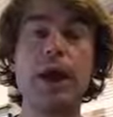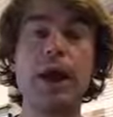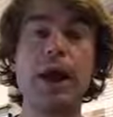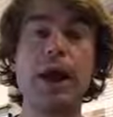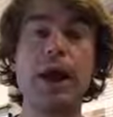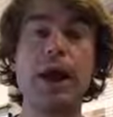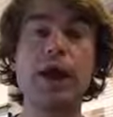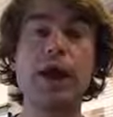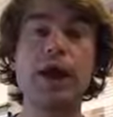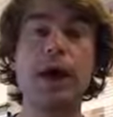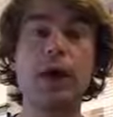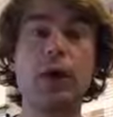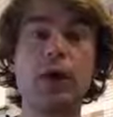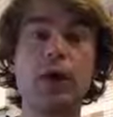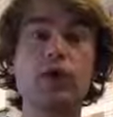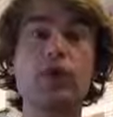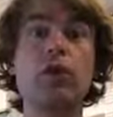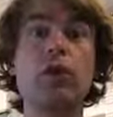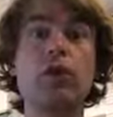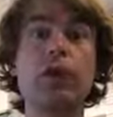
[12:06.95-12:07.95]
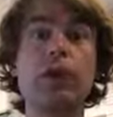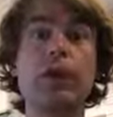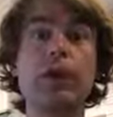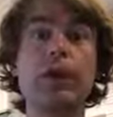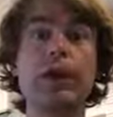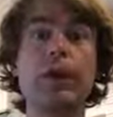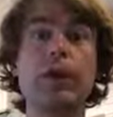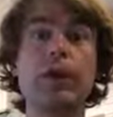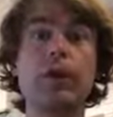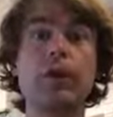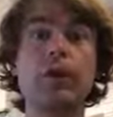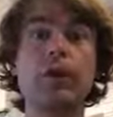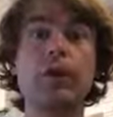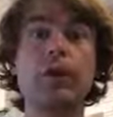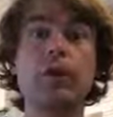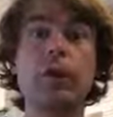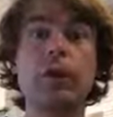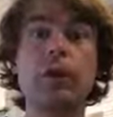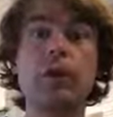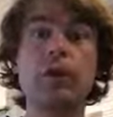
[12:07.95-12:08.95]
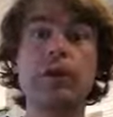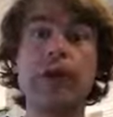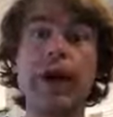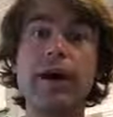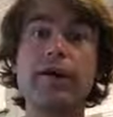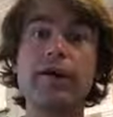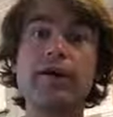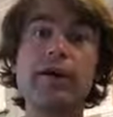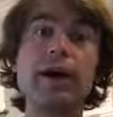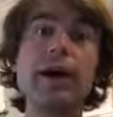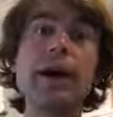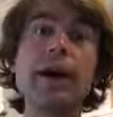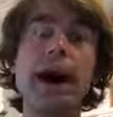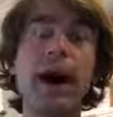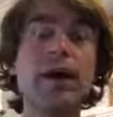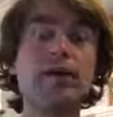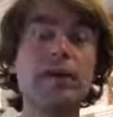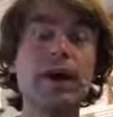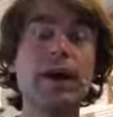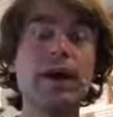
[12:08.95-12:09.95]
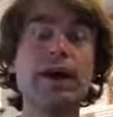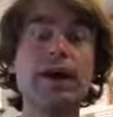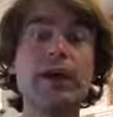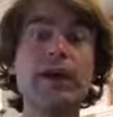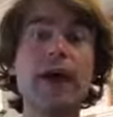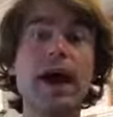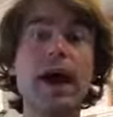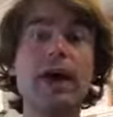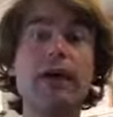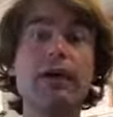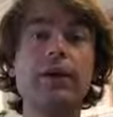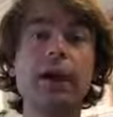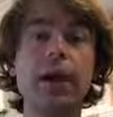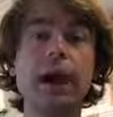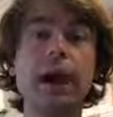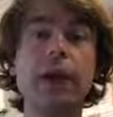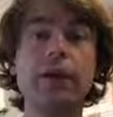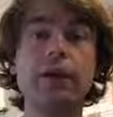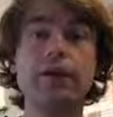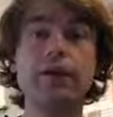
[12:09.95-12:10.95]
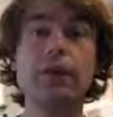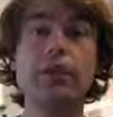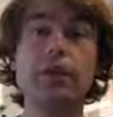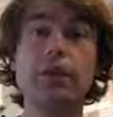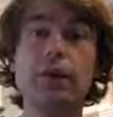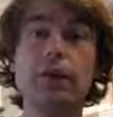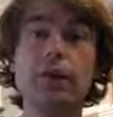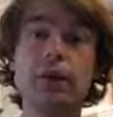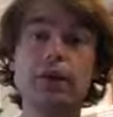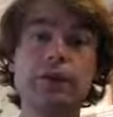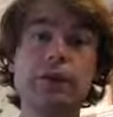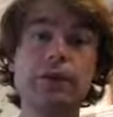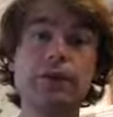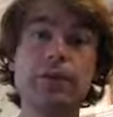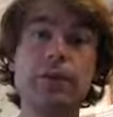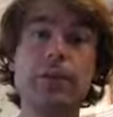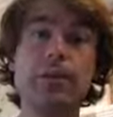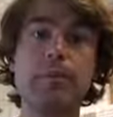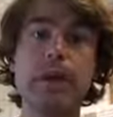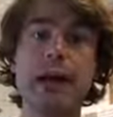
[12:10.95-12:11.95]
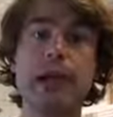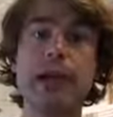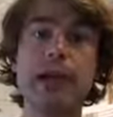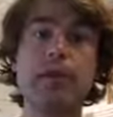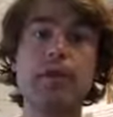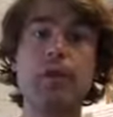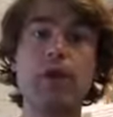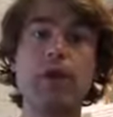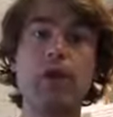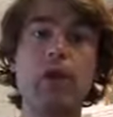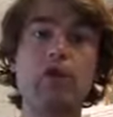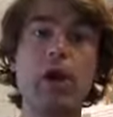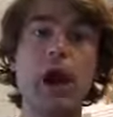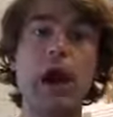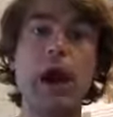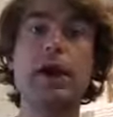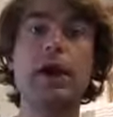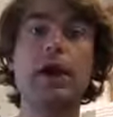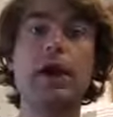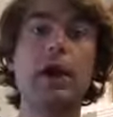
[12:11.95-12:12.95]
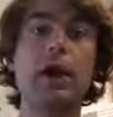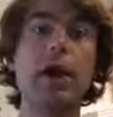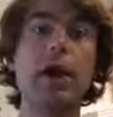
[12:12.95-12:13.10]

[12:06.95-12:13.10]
and go snorkeling or go free diving down and explore this remains, trying to